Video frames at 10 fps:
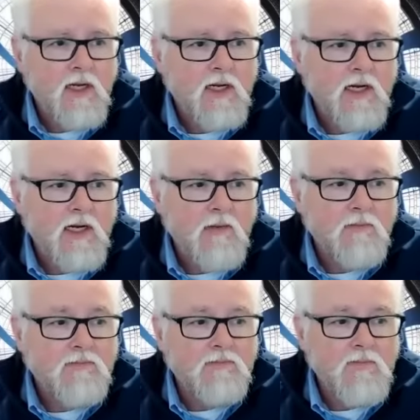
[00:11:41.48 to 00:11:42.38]

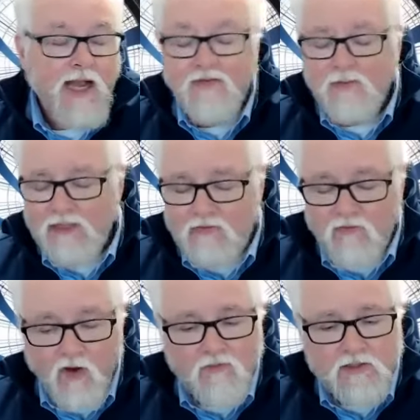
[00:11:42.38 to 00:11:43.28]
I haven't been
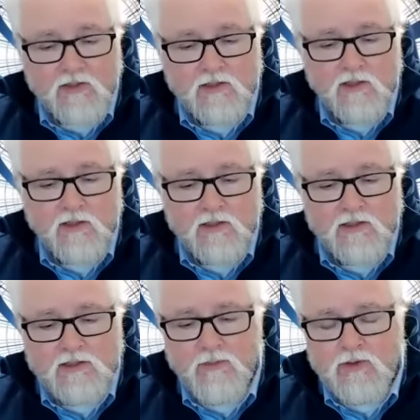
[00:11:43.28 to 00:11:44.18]
involved in a
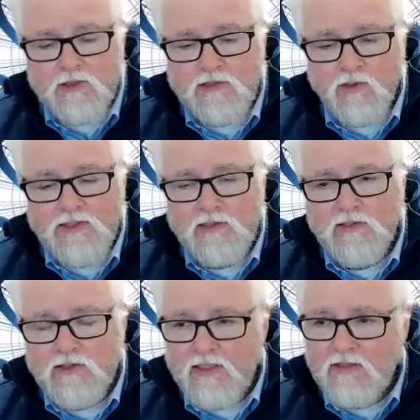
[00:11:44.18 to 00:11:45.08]
similar situation
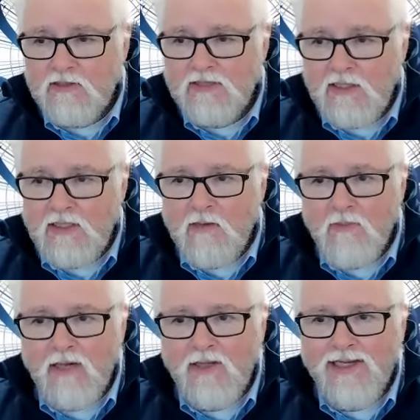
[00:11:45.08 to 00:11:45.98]
since, but
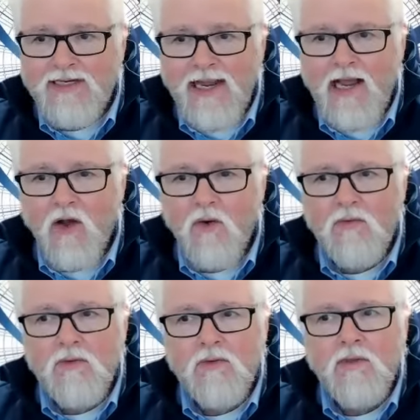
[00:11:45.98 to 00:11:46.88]
I think
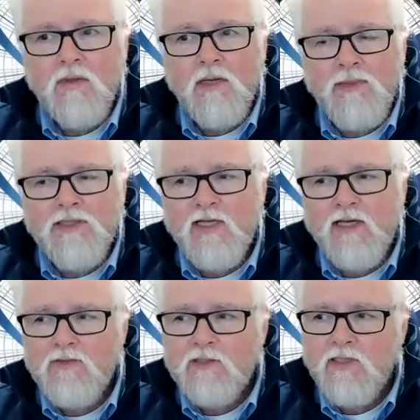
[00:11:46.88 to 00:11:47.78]
now it'd be
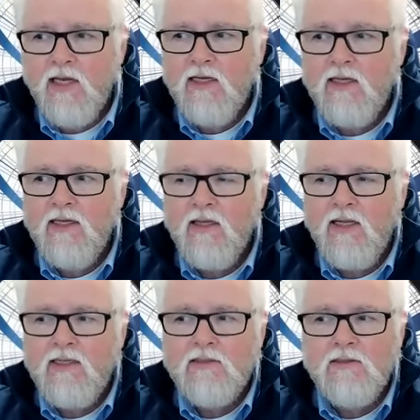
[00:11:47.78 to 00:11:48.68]
safe to say
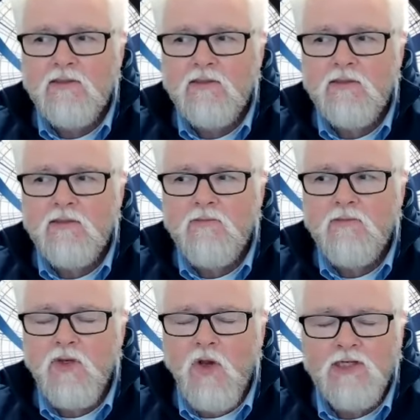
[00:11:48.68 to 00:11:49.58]
that
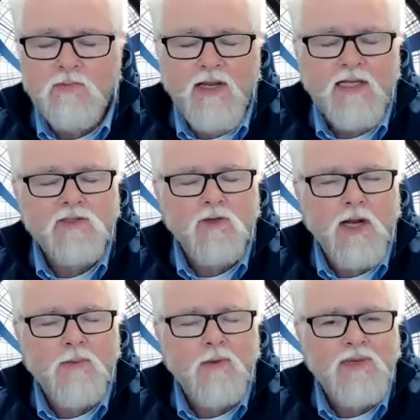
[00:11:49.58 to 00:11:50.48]
large banks are
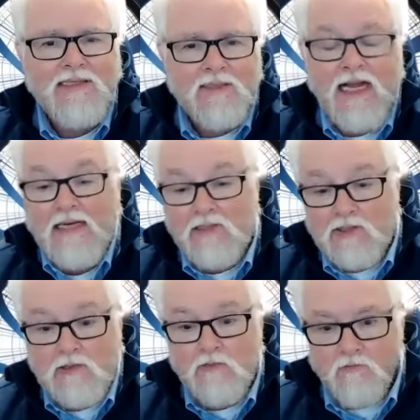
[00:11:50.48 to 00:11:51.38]
probably not
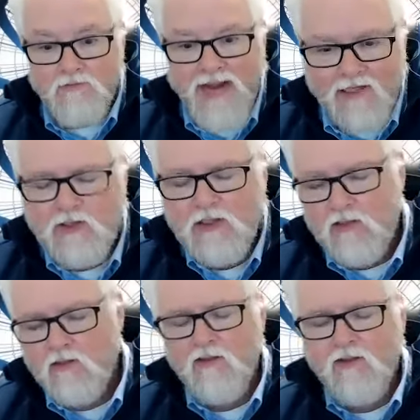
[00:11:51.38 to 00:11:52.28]

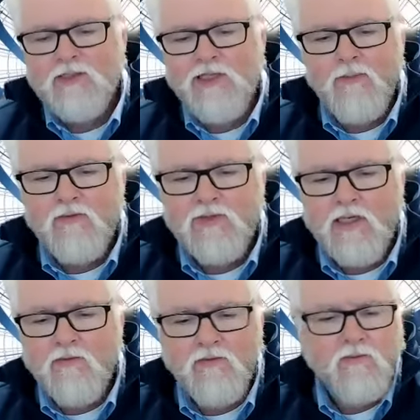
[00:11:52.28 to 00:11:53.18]
batching this type of
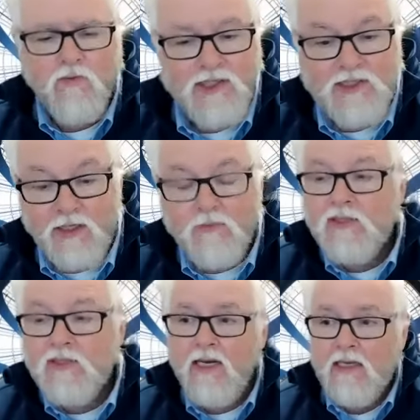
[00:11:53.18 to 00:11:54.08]
stuff 3 times a
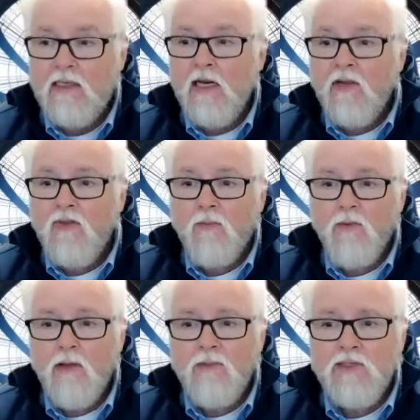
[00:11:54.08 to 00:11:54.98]
day. They're
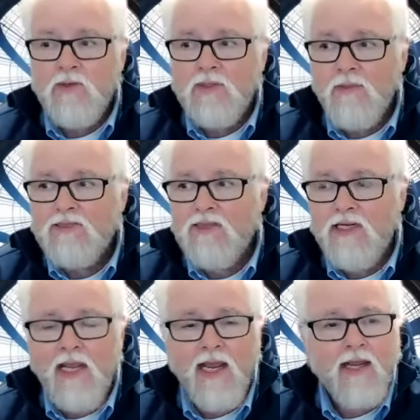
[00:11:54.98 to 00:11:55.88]
probably doing the best they
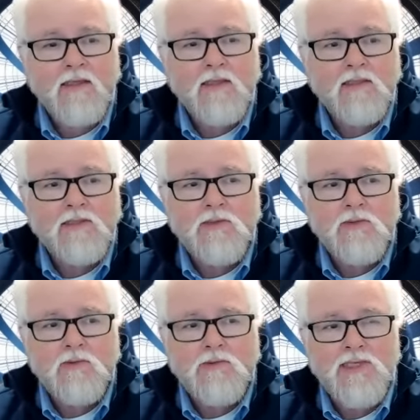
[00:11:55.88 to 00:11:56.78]
can
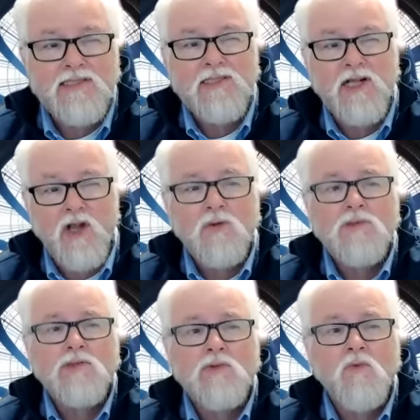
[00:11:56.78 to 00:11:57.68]
to get as close
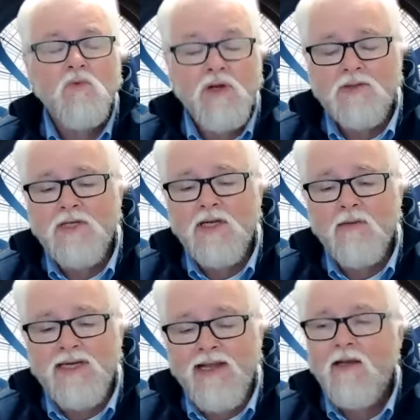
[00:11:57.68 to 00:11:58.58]
to real-time
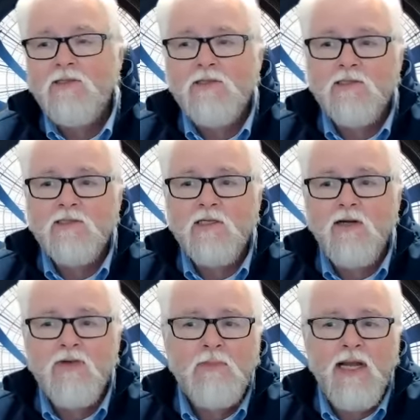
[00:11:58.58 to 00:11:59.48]
analysis
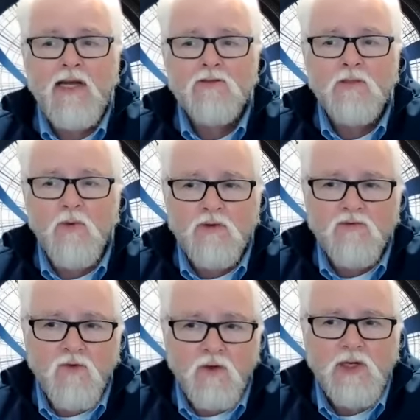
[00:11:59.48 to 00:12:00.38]
of impact on
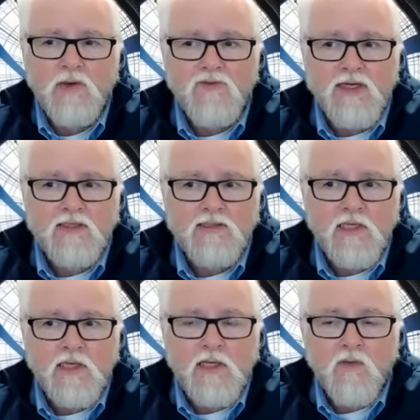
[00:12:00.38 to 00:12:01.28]
portfolio effects
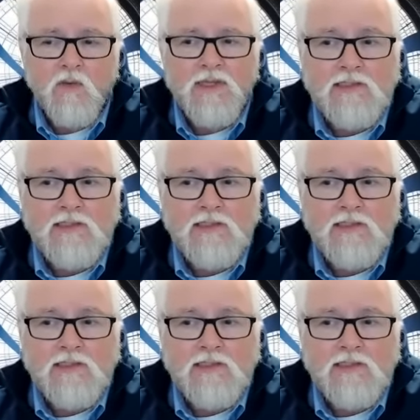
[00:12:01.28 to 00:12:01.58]
when they